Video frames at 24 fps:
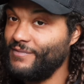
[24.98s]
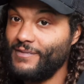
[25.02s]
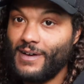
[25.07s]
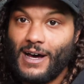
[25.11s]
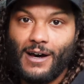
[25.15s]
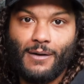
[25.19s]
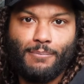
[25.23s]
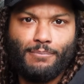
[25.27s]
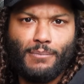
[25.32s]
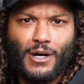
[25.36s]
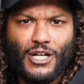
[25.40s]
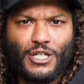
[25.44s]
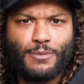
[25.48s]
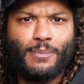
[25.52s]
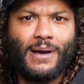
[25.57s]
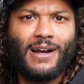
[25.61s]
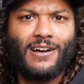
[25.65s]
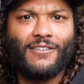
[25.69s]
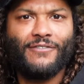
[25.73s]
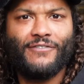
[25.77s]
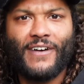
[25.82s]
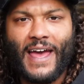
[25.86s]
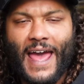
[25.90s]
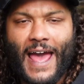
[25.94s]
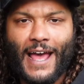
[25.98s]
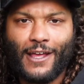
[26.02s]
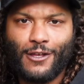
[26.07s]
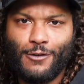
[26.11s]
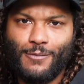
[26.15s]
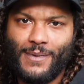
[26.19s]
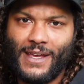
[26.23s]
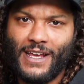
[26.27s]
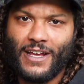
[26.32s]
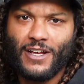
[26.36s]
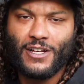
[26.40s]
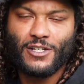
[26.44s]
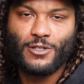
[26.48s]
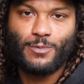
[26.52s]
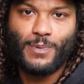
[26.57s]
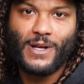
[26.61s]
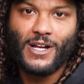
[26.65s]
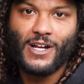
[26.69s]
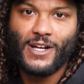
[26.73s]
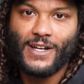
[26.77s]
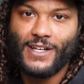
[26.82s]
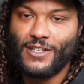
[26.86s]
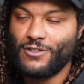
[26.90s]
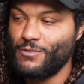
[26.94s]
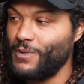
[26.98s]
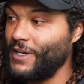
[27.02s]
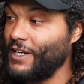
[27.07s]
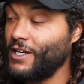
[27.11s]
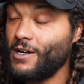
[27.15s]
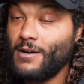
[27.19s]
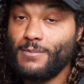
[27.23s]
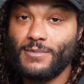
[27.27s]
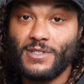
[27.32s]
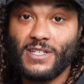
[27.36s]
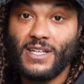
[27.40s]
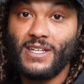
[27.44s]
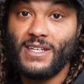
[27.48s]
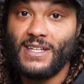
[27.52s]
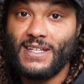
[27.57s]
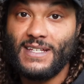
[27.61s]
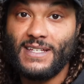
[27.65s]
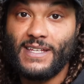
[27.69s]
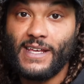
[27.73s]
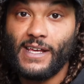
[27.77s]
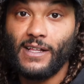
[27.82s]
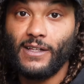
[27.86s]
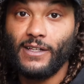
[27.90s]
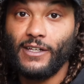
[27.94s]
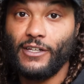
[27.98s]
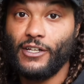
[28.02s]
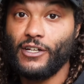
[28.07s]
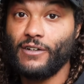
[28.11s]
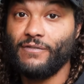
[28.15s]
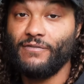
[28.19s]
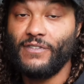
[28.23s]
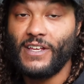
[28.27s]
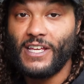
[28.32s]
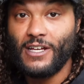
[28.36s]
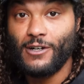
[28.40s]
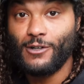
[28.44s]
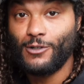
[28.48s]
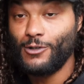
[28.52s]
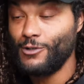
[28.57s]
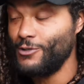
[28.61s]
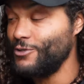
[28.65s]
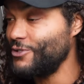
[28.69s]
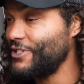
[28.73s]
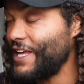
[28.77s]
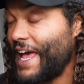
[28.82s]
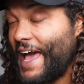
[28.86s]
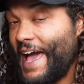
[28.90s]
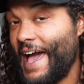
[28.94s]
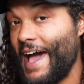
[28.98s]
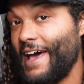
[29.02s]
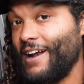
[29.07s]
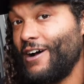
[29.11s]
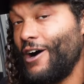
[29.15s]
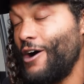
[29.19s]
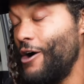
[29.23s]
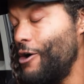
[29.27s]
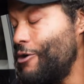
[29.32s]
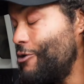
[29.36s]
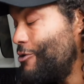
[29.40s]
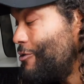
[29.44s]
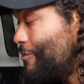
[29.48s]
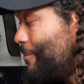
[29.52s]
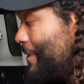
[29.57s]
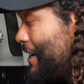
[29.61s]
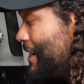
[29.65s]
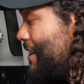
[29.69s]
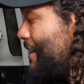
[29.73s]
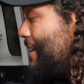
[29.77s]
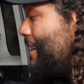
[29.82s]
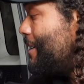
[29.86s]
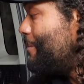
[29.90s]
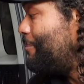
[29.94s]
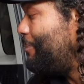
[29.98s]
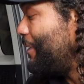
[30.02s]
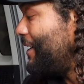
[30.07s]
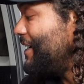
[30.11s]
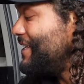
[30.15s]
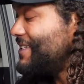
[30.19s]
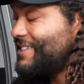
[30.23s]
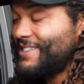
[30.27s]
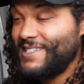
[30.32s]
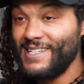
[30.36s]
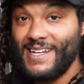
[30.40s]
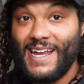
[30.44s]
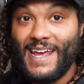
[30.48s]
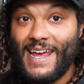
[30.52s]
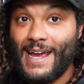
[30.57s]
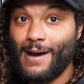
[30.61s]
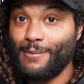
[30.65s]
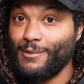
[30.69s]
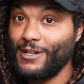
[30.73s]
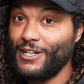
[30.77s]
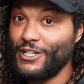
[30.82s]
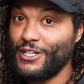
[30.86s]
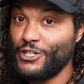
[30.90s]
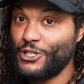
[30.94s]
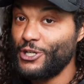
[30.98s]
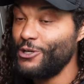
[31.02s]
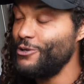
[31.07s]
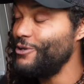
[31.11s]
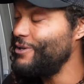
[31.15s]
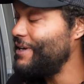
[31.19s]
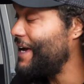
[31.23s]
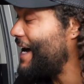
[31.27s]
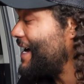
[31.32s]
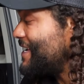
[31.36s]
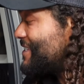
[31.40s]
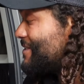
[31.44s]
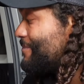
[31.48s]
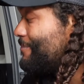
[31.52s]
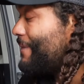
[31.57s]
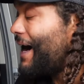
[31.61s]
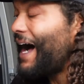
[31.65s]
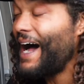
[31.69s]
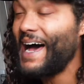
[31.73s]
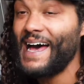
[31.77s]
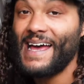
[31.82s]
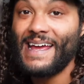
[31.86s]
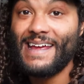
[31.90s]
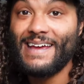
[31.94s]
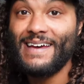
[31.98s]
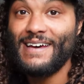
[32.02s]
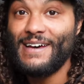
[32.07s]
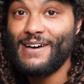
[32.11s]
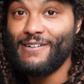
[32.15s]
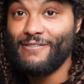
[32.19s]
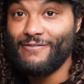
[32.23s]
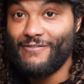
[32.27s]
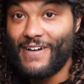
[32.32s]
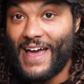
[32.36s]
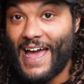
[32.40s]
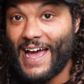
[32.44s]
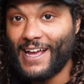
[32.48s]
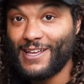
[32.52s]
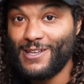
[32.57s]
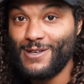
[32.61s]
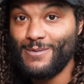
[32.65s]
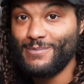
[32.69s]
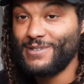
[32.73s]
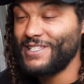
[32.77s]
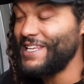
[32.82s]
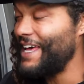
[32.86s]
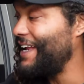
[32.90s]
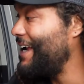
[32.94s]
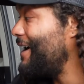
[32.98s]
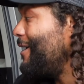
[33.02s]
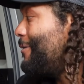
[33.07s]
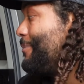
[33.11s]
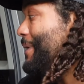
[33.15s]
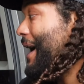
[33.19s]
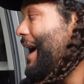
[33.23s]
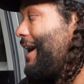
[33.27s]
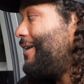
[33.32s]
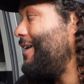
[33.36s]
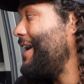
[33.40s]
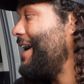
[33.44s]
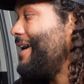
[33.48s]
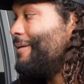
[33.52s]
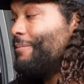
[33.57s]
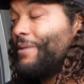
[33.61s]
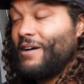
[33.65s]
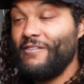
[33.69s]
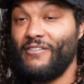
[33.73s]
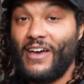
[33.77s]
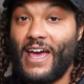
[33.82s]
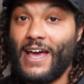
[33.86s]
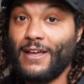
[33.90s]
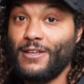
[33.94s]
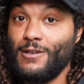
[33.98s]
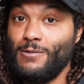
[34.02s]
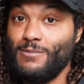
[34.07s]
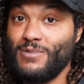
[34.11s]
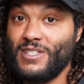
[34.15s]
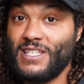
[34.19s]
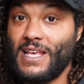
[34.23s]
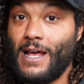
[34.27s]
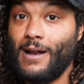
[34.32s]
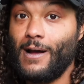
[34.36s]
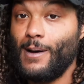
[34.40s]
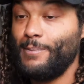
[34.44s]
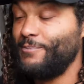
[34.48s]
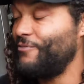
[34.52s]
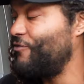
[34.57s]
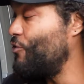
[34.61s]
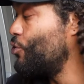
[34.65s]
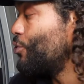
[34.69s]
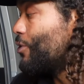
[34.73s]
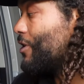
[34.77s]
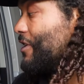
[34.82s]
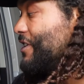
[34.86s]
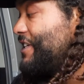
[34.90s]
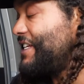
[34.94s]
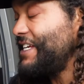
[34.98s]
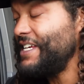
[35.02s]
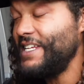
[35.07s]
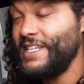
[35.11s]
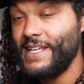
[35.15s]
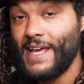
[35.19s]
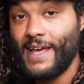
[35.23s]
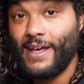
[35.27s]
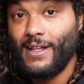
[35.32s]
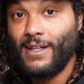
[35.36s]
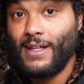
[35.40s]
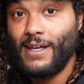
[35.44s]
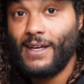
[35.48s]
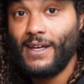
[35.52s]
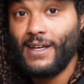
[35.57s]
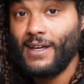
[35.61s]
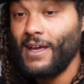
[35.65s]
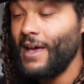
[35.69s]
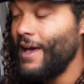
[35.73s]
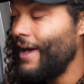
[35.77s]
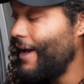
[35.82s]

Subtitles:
a much better vacuuming experience when it comes to detailing your vehicles at home. But today I'm going to show you guys my vacuum setup, how I have my vacuum set up for detailing,